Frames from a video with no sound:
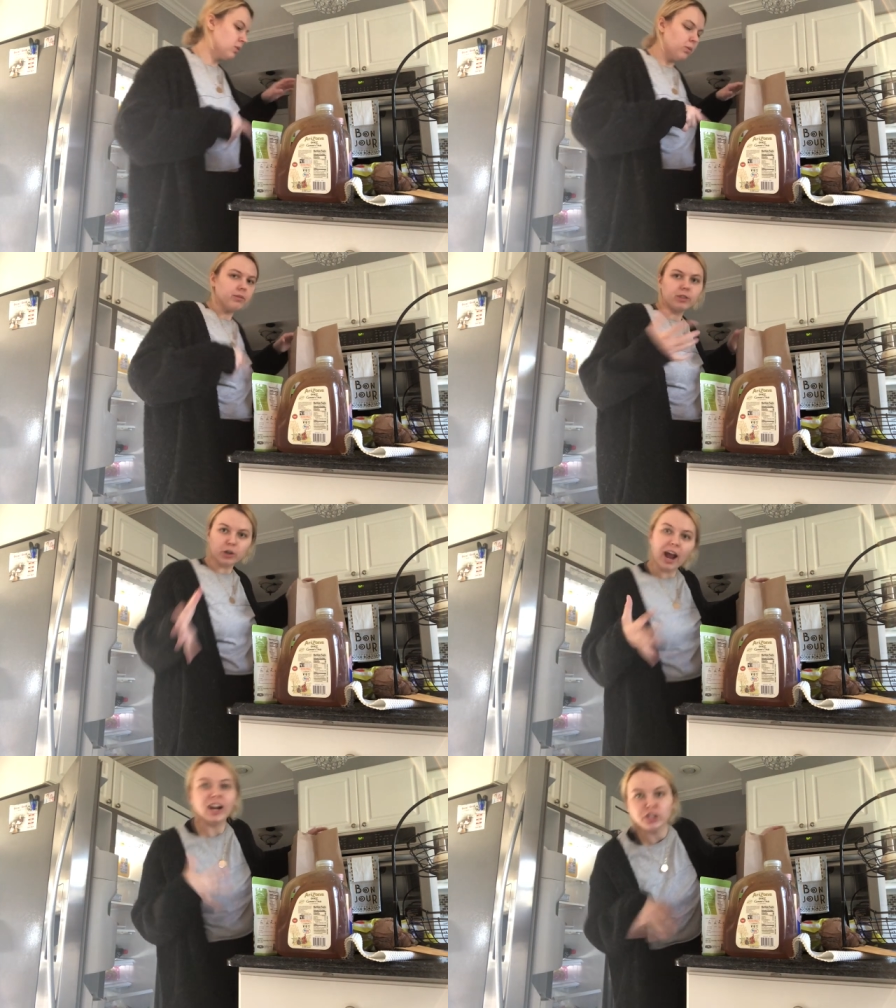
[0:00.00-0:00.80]
Well, the
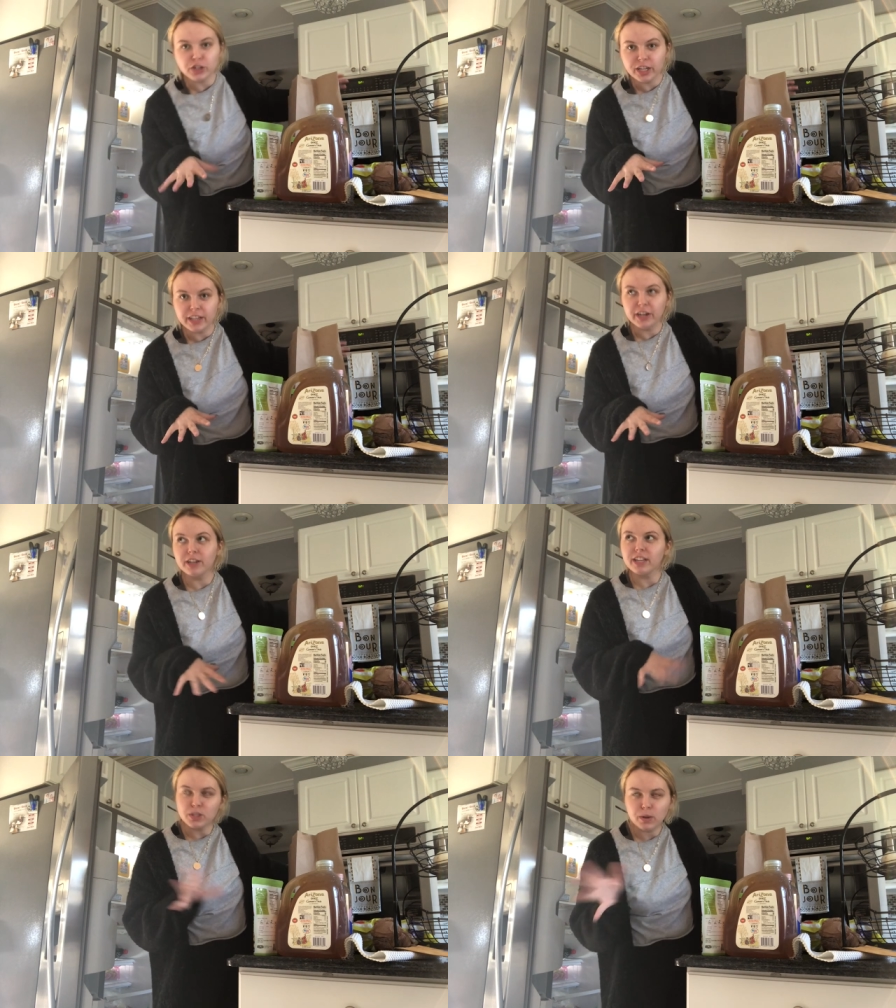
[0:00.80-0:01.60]
crackers are in there,
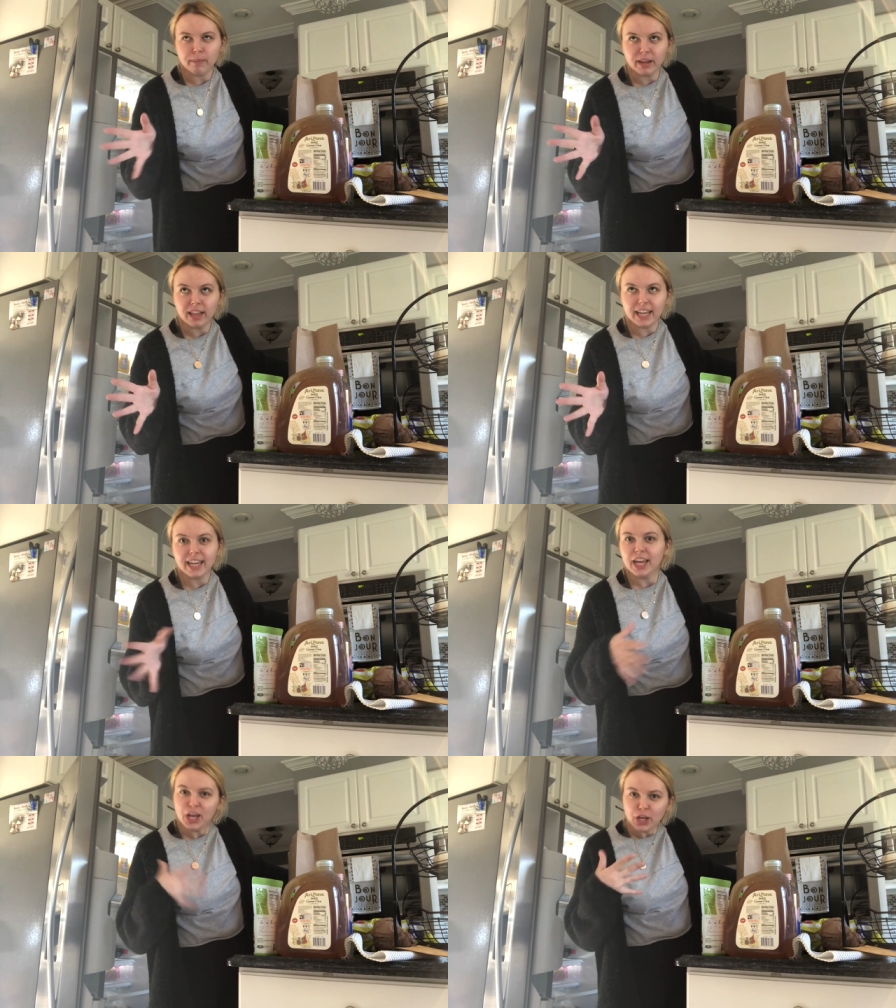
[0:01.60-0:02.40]
that's what I mean, like
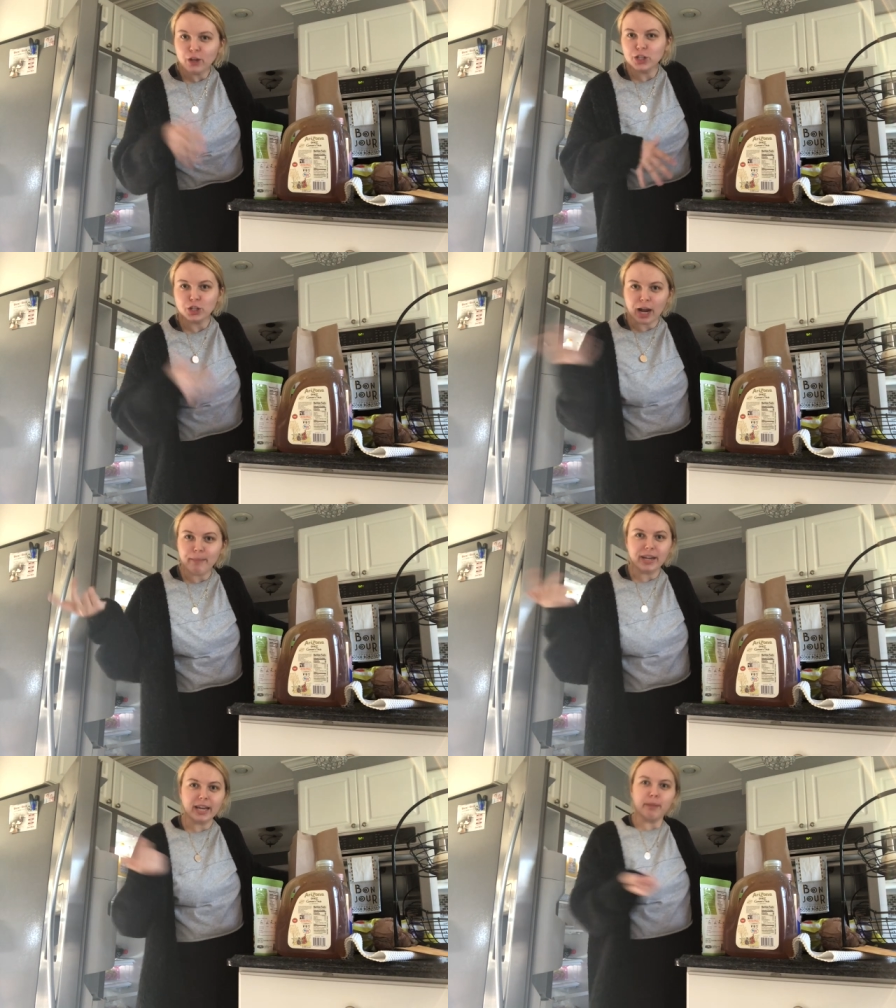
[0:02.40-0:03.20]
you can just grab
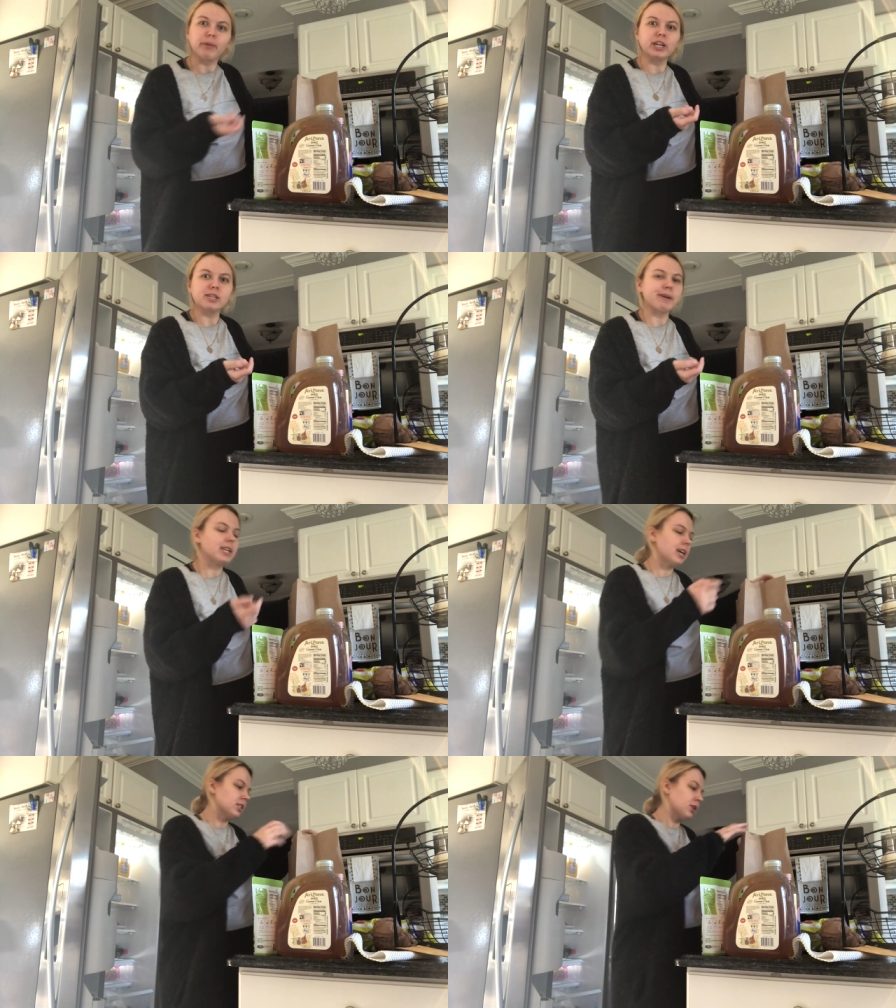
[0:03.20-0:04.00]
it and I can bring it to my
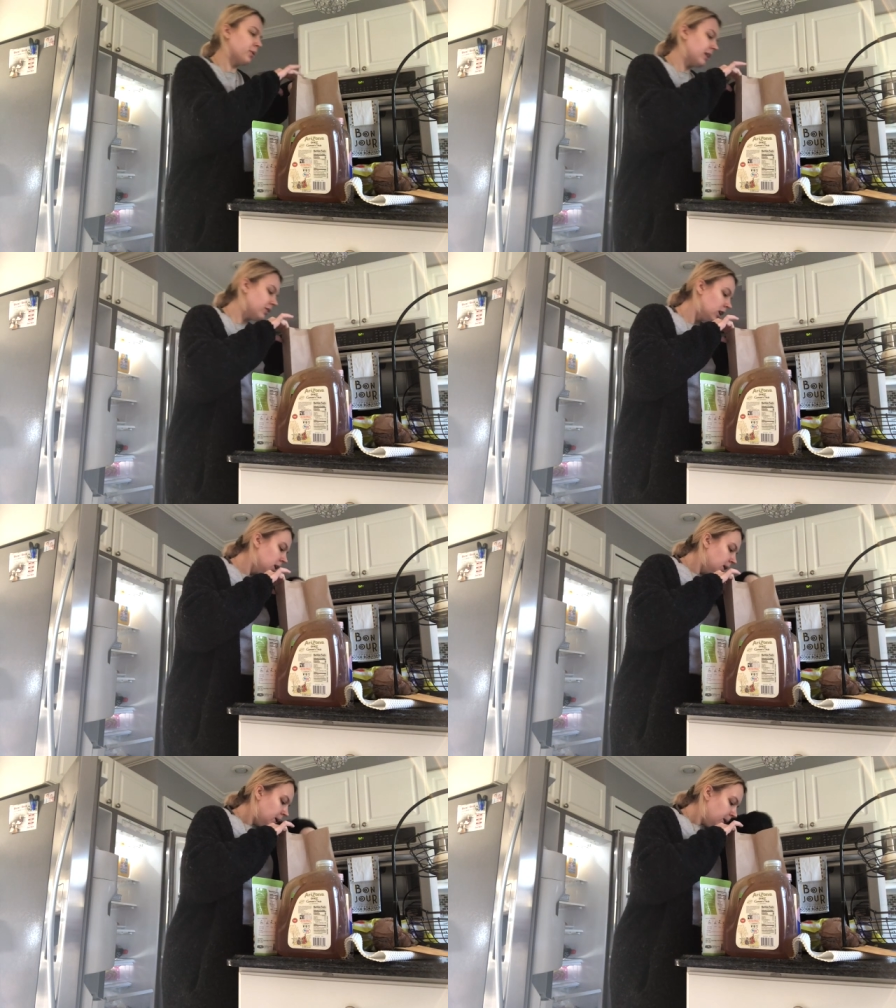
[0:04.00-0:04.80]
desk or whatever.
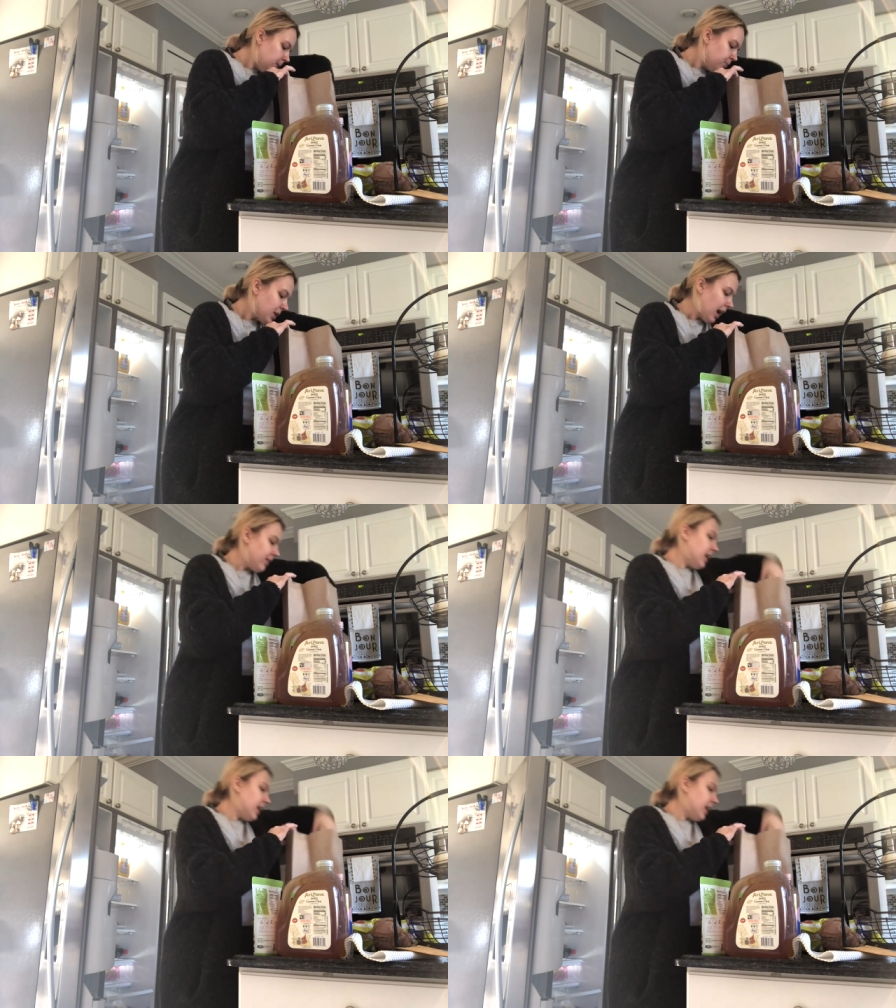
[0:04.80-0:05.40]
And